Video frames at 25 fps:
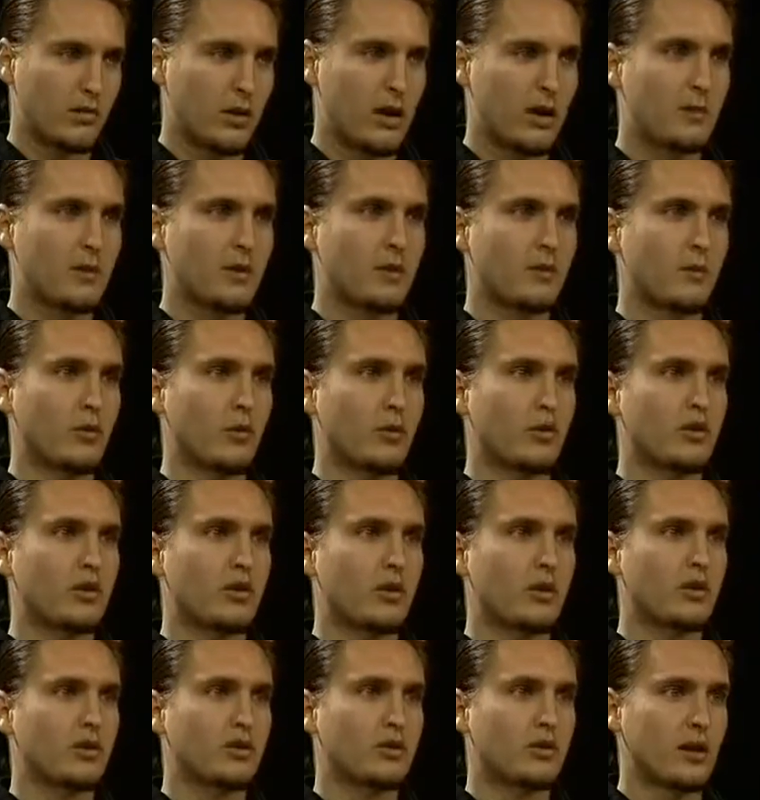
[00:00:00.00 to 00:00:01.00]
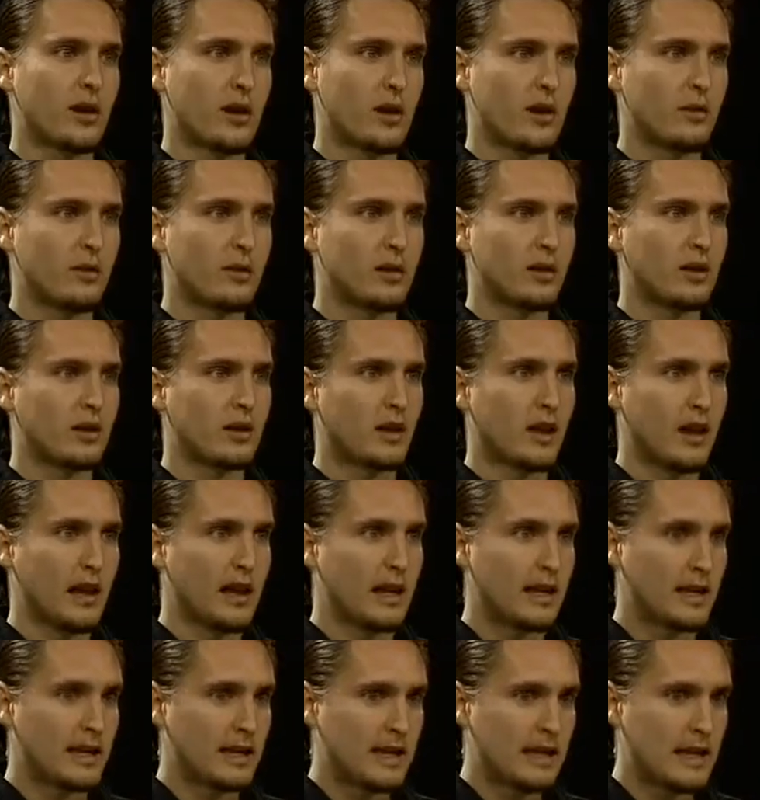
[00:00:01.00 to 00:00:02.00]
there might be a more sinister element to
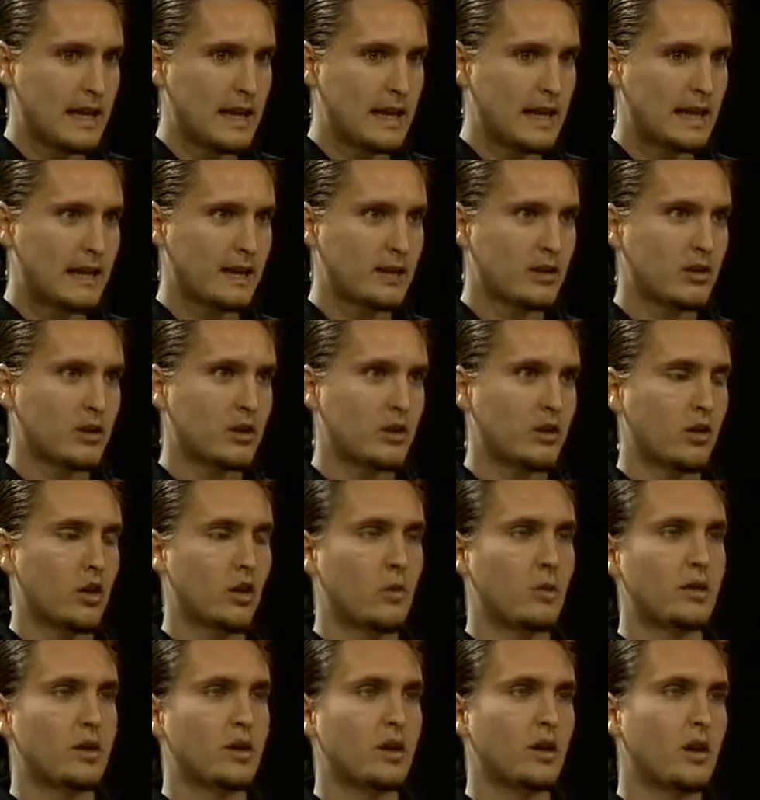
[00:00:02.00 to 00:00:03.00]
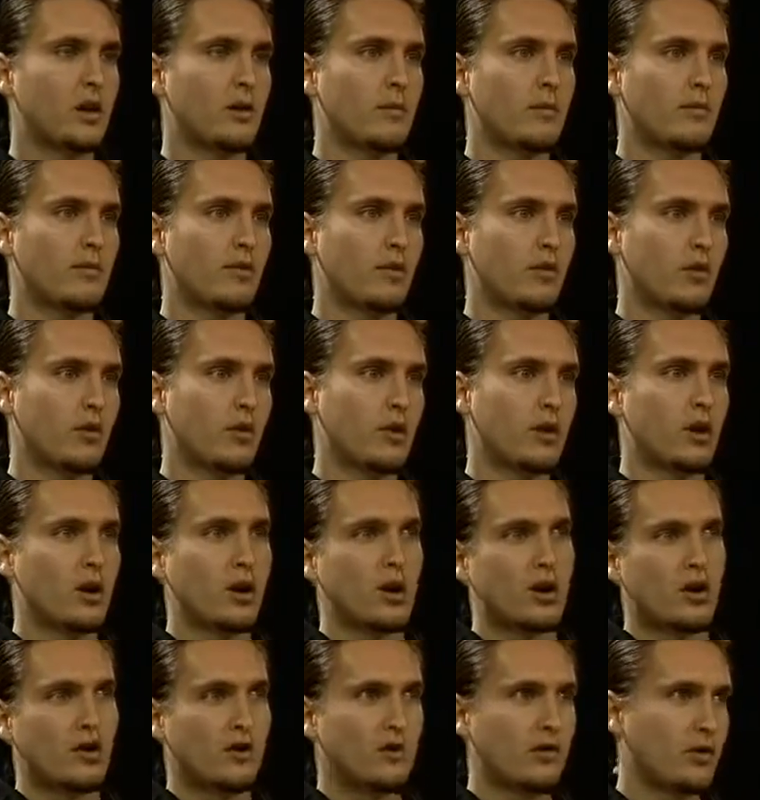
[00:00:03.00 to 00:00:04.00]
that, in that it's going to open it up
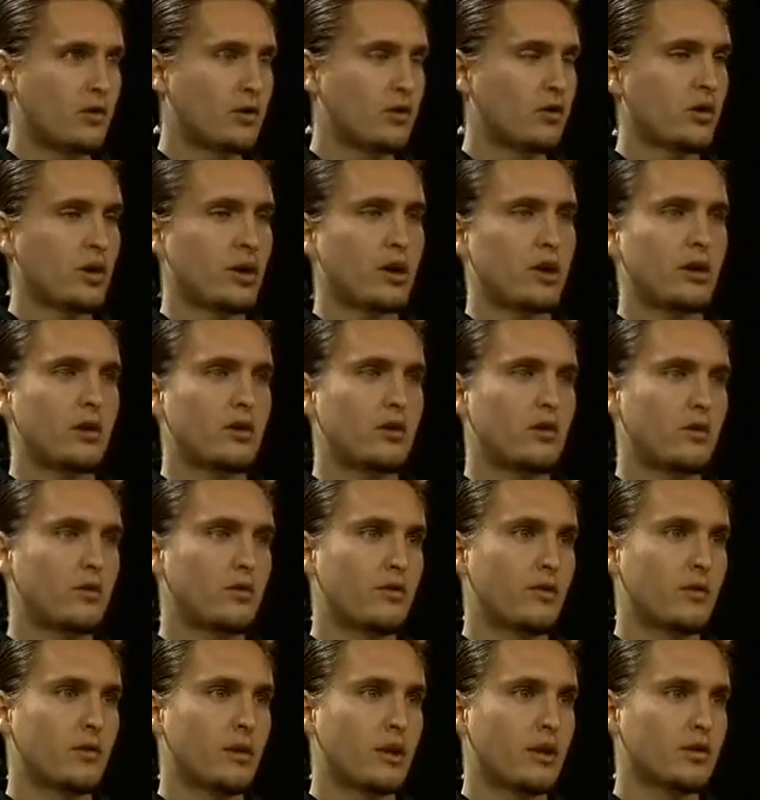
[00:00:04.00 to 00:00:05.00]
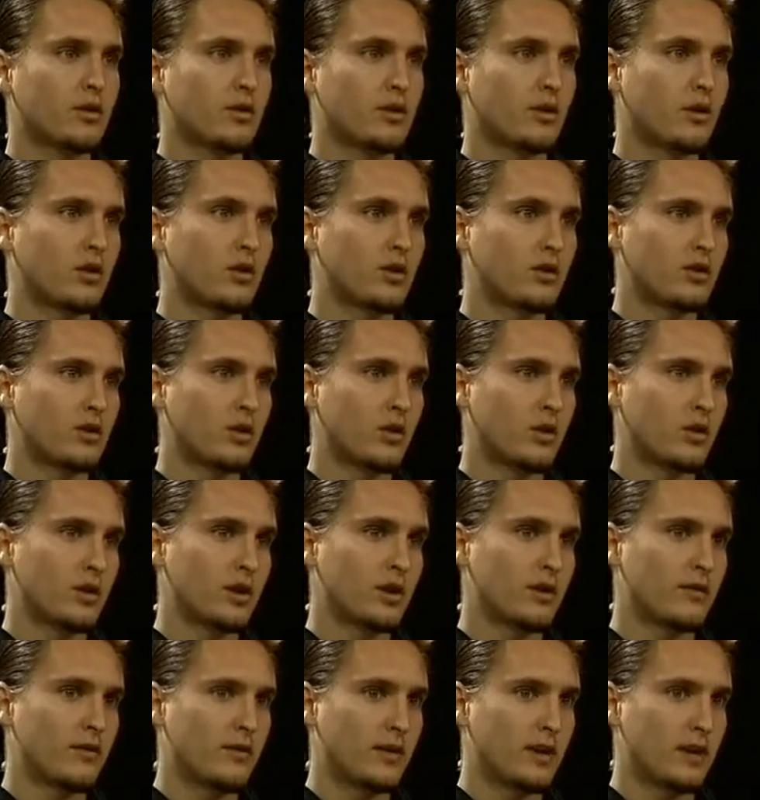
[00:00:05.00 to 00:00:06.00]
for trade from Mexico.
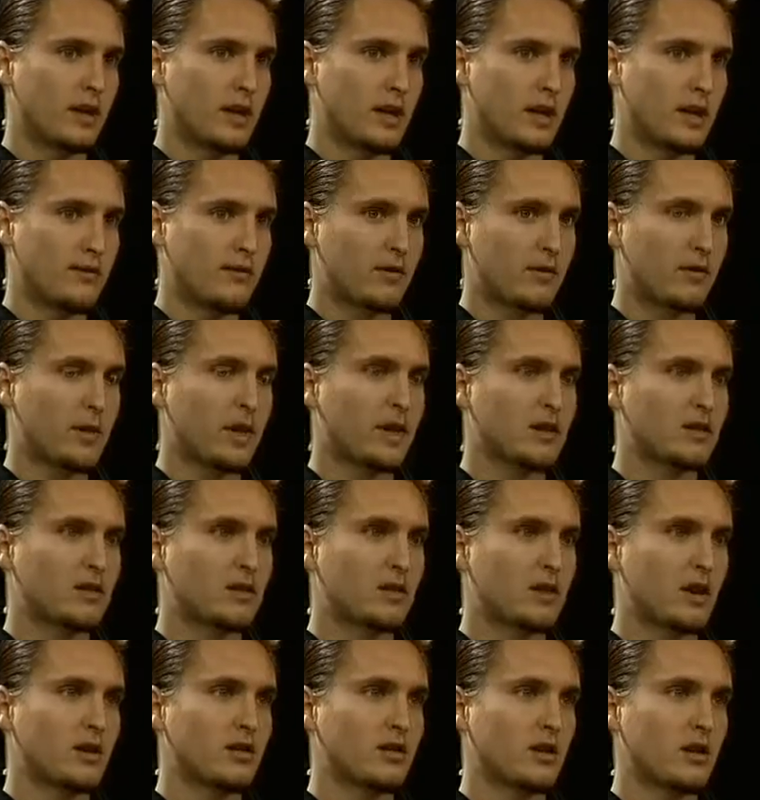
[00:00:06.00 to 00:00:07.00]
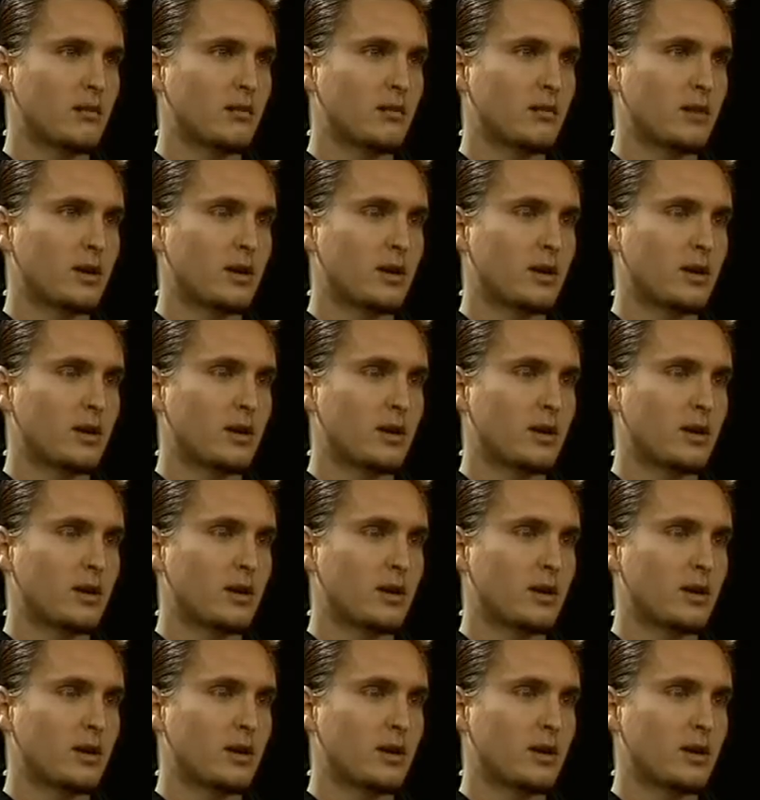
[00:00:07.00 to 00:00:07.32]
So if the pesticides...